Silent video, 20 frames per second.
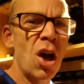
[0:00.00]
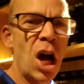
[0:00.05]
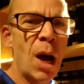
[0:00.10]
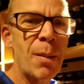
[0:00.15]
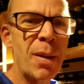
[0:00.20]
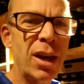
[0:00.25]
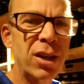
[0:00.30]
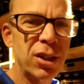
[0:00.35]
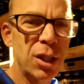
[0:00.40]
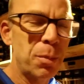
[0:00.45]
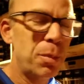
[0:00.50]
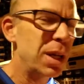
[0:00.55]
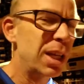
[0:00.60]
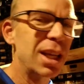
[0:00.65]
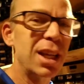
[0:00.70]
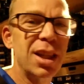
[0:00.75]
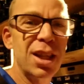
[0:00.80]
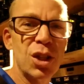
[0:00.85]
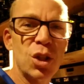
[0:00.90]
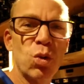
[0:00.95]
I'm actually
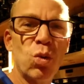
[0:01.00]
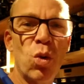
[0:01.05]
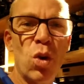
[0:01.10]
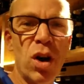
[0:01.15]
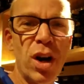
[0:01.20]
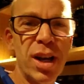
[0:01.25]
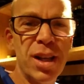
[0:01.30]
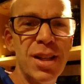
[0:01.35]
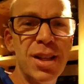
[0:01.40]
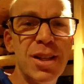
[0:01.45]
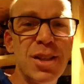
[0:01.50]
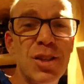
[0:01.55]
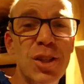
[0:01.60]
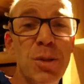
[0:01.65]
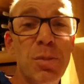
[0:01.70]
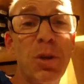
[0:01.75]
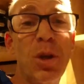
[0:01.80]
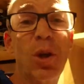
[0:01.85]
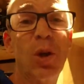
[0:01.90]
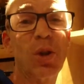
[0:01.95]
picking this wine
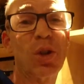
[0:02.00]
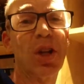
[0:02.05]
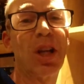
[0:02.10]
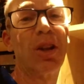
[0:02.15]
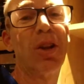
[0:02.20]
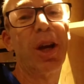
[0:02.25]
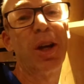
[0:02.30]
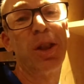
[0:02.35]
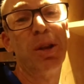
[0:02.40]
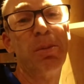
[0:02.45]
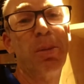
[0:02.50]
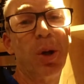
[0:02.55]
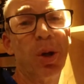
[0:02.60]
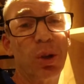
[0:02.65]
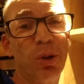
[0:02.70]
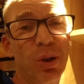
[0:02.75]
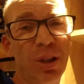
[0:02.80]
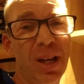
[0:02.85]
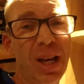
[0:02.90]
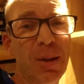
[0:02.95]
just because I like the
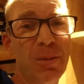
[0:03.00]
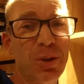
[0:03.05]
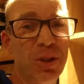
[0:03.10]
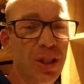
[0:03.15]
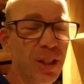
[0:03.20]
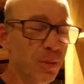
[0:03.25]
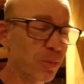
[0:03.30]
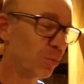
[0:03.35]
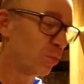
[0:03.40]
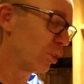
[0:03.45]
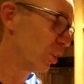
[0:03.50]
bottle it comes in.